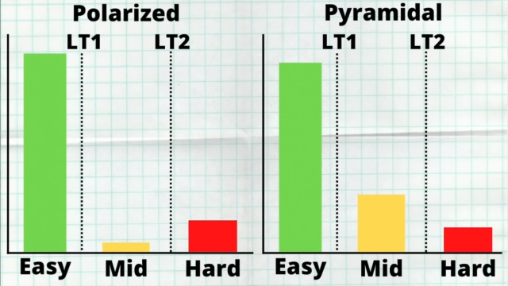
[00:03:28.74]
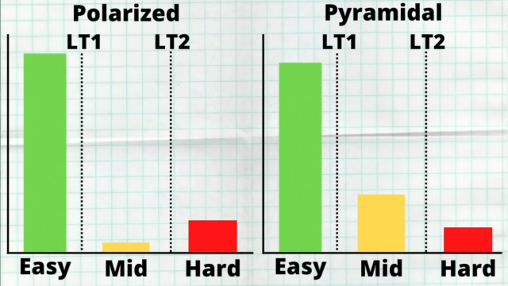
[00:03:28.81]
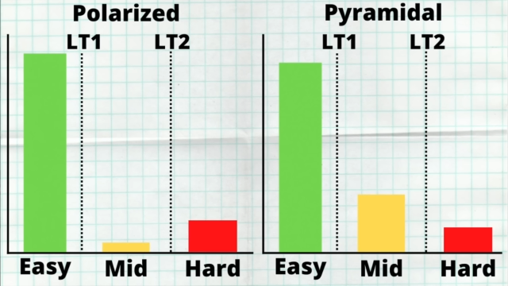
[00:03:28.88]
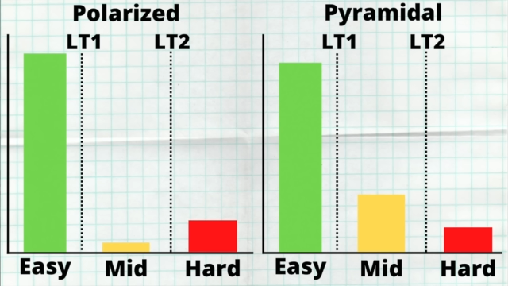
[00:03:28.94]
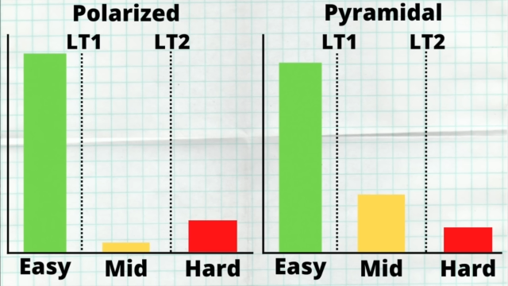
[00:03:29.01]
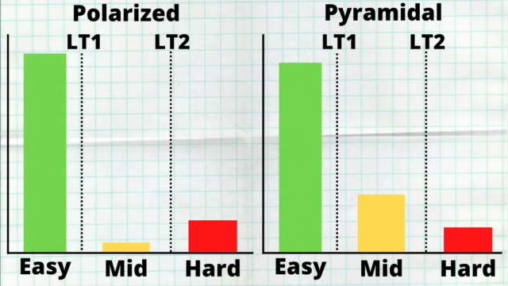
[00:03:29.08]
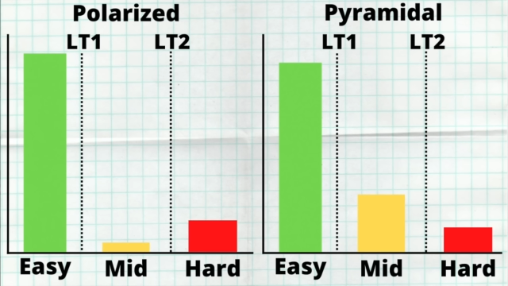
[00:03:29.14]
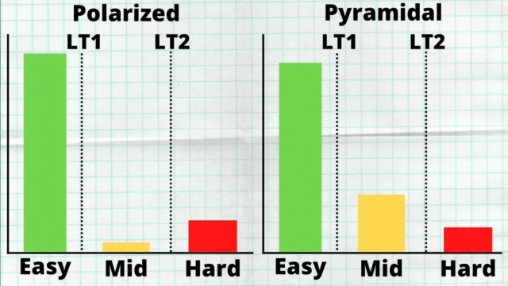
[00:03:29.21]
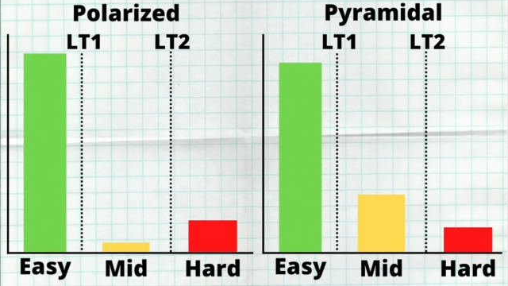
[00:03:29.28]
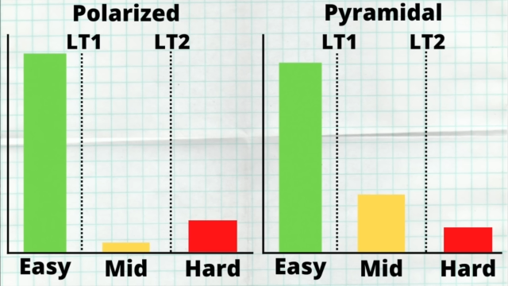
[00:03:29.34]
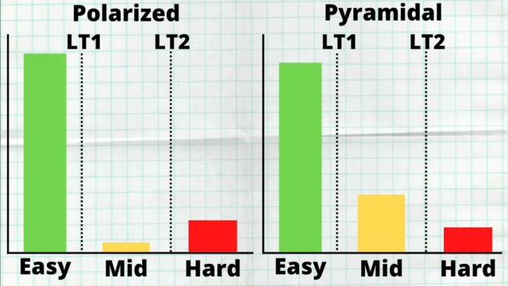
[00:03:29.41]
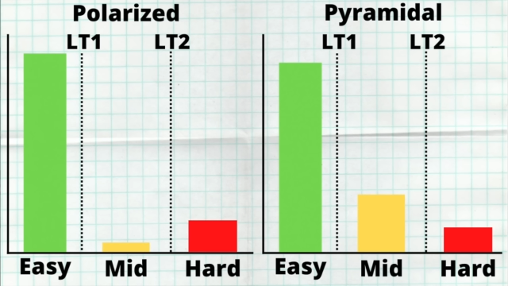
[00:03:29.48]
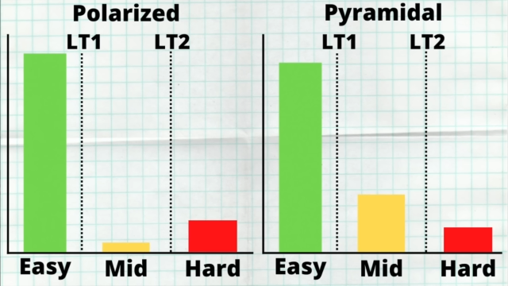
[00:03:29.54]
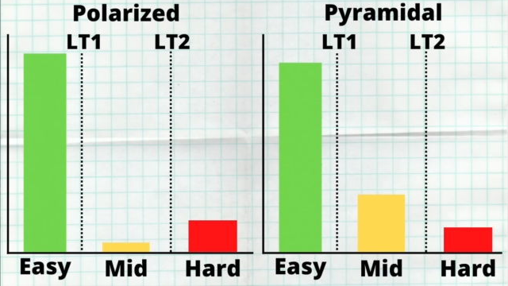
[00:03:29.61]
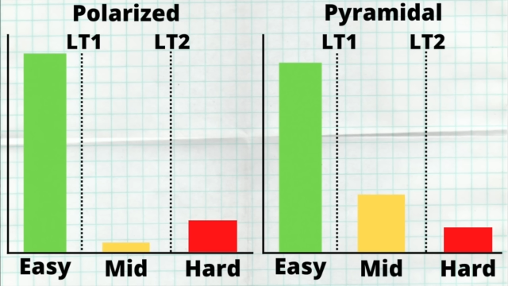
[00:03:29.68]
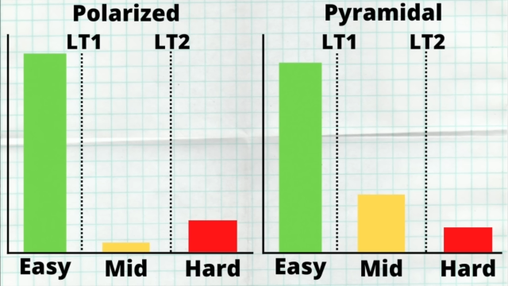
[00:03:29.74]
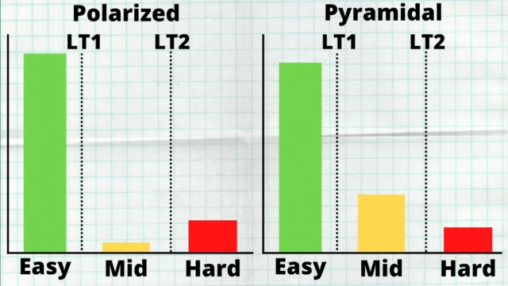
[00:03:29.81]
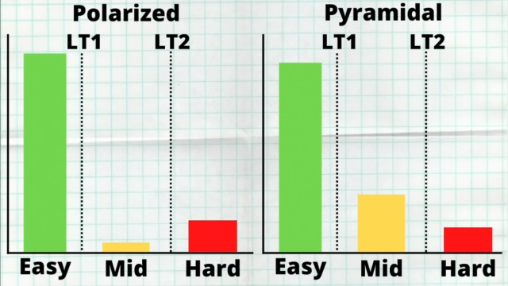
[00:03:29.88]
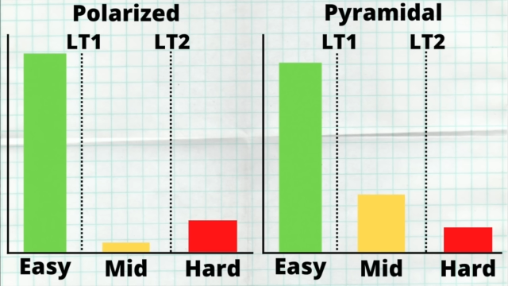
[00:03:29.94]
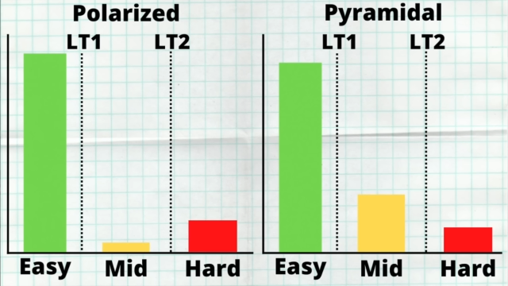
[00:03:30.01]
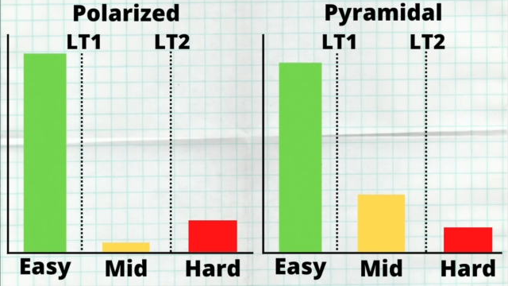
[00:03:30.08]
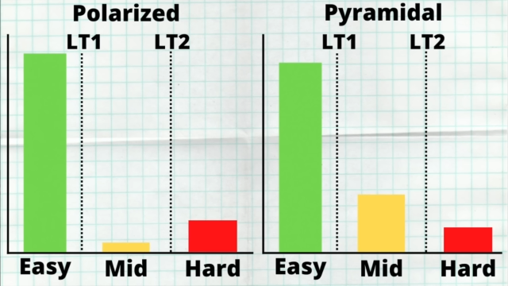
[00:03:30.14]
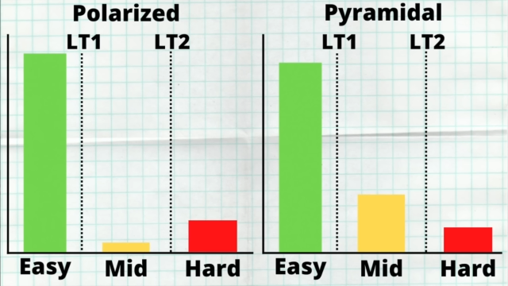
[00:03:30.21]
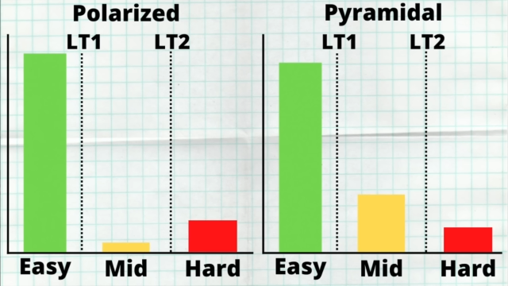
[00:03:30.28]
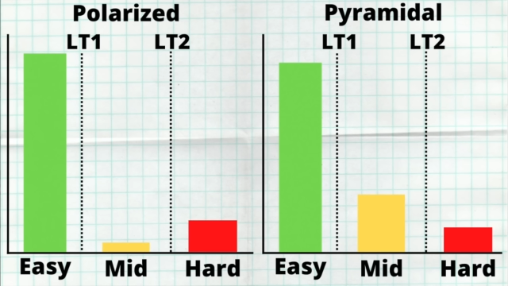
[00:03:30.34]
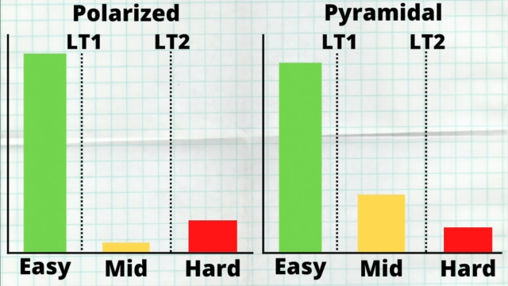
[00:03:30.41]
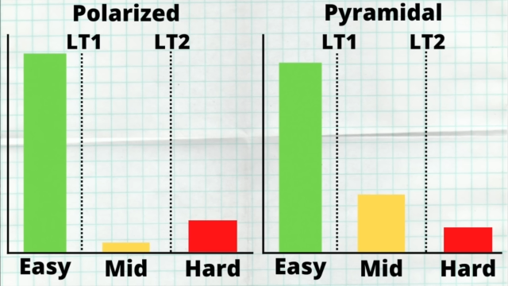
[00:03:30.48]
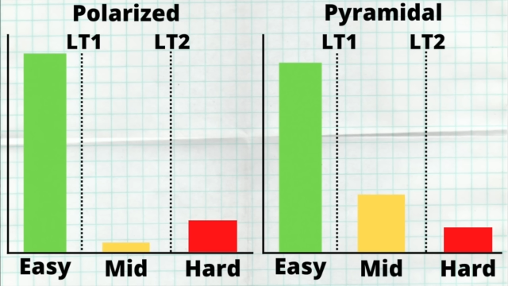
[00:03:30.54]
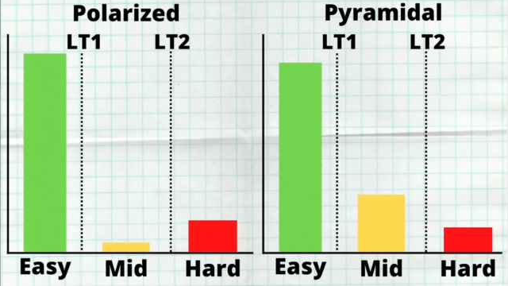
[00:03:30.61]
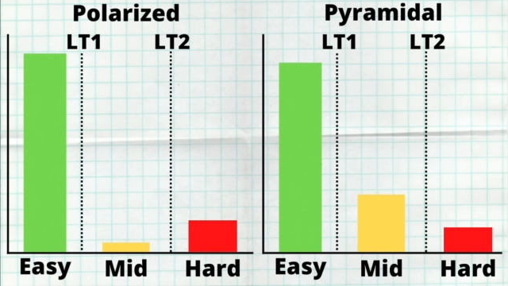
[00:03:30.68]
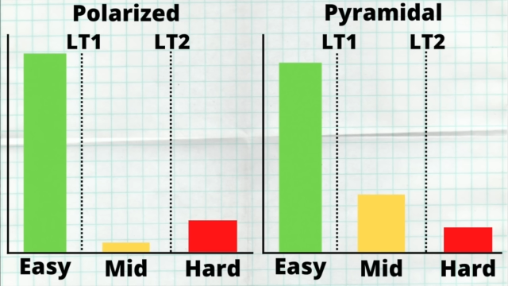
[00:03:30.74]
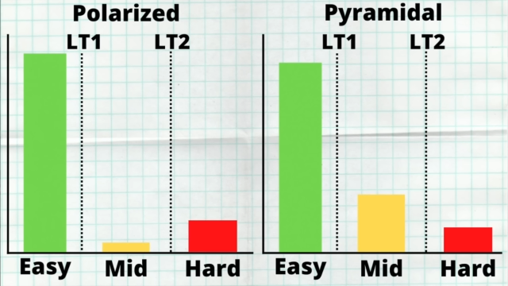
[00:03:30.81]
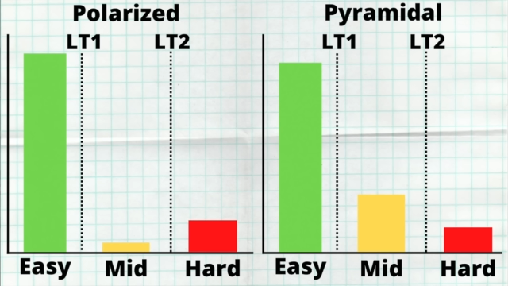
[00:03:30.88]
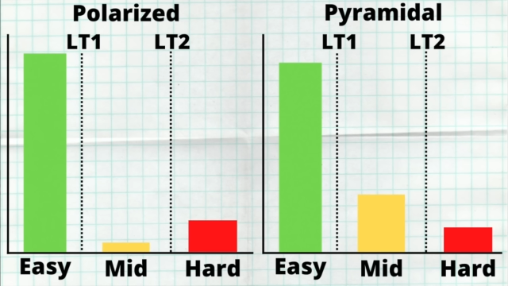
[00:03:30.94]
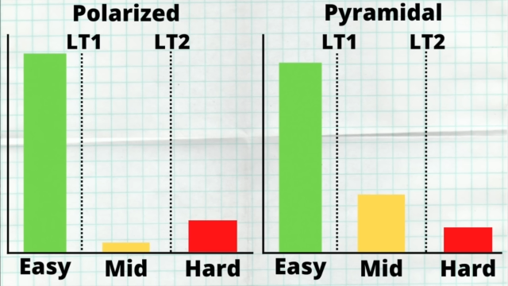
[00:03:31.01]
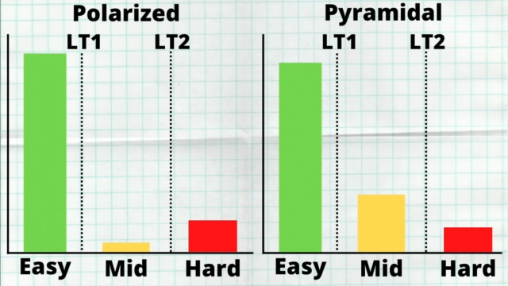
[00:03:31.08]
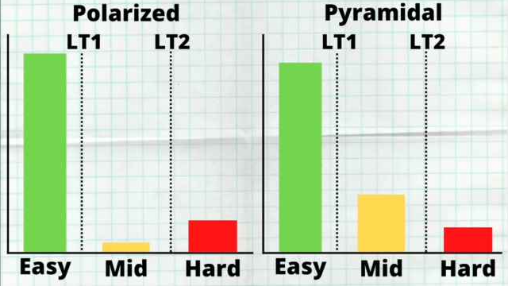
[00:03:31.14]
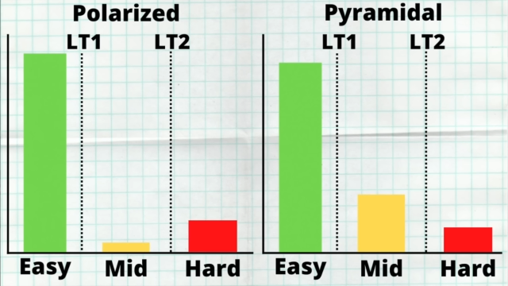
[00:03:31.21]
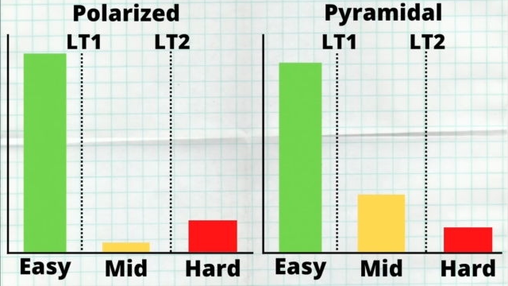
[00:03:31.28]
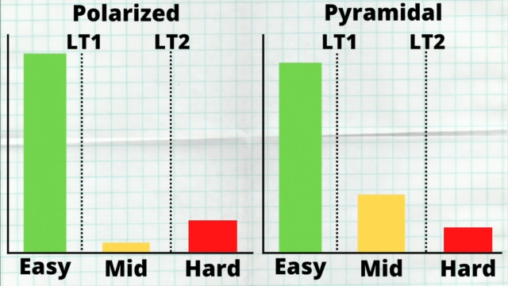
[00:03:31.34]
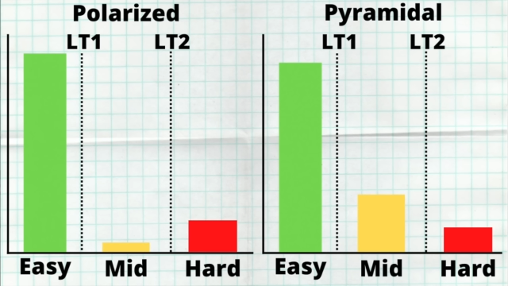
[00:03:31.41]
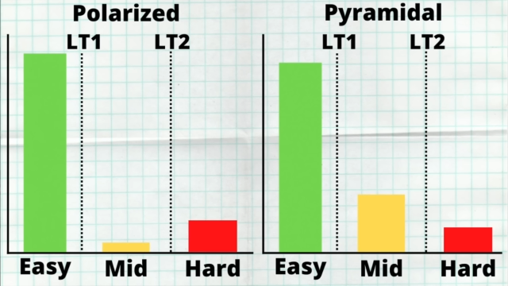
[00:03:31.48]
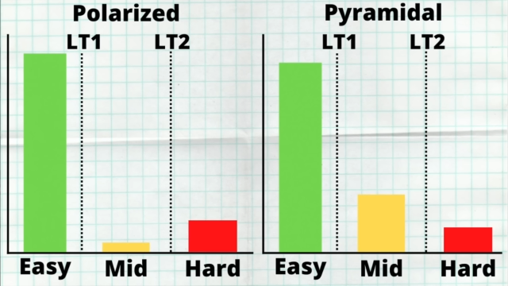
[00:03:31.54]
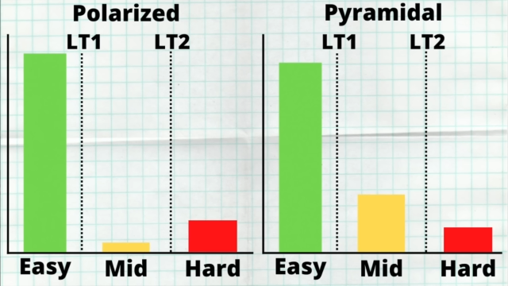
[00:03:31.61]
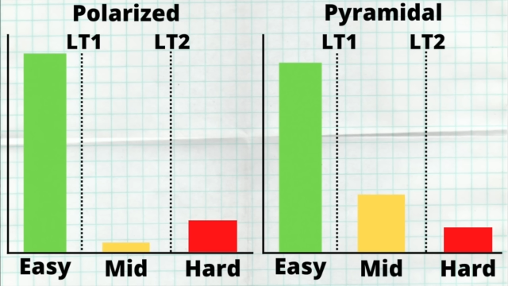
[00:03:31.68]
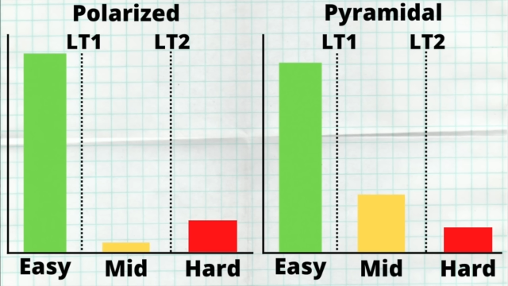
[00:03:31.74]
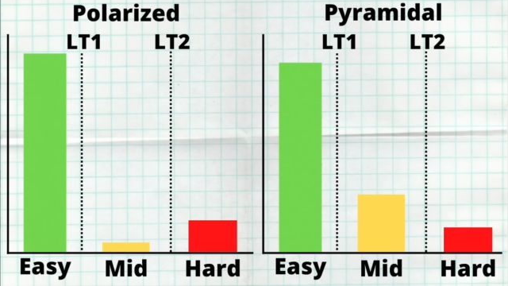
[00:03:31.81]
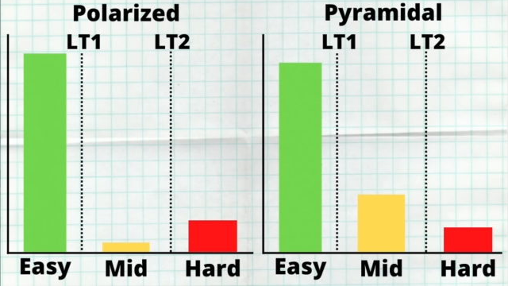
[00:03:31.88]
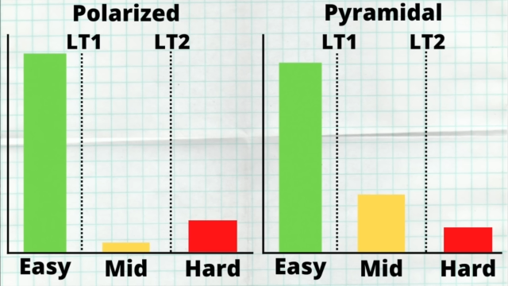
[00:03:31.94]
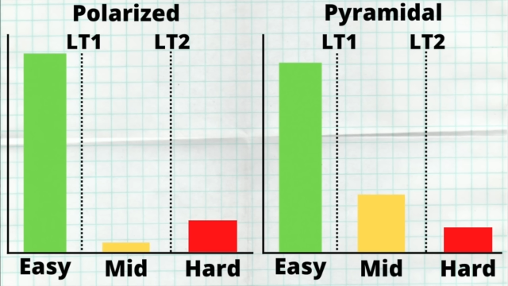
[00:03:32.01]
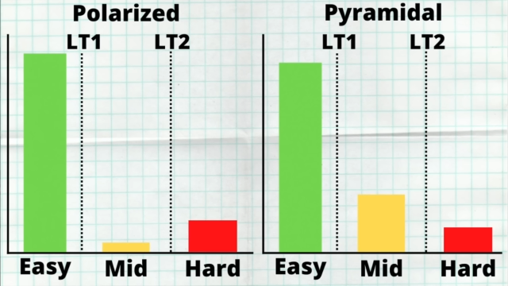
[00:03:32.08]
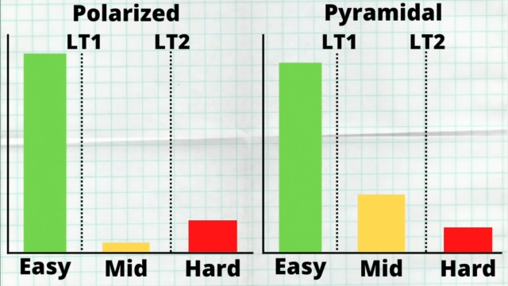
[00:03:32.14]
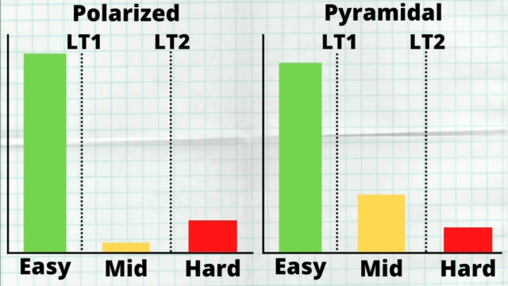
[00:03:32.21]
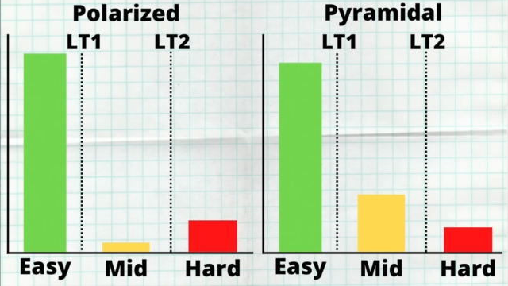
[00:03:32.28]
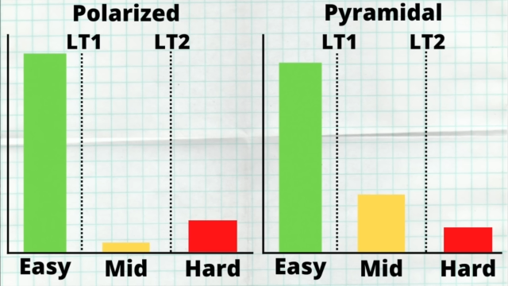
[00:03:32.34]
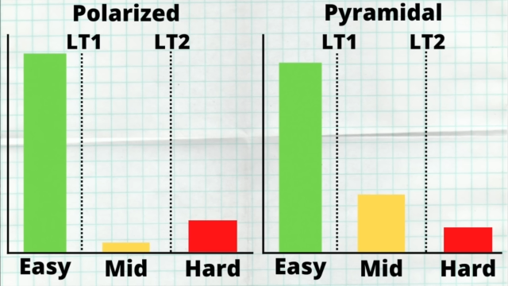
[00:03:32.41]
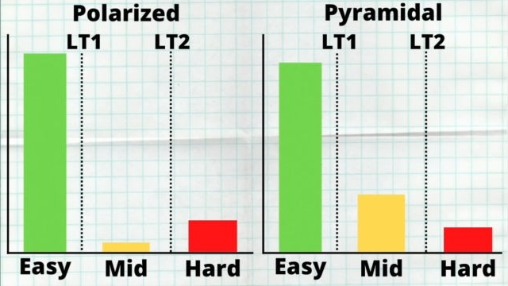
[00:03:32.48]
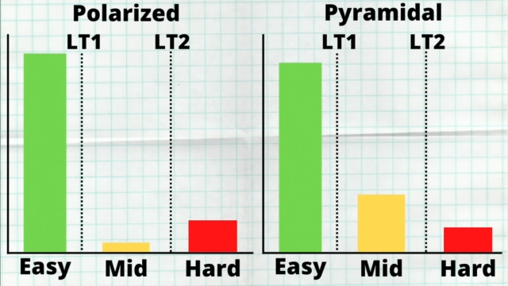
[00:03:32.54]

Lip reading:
[unreadable: no face in view]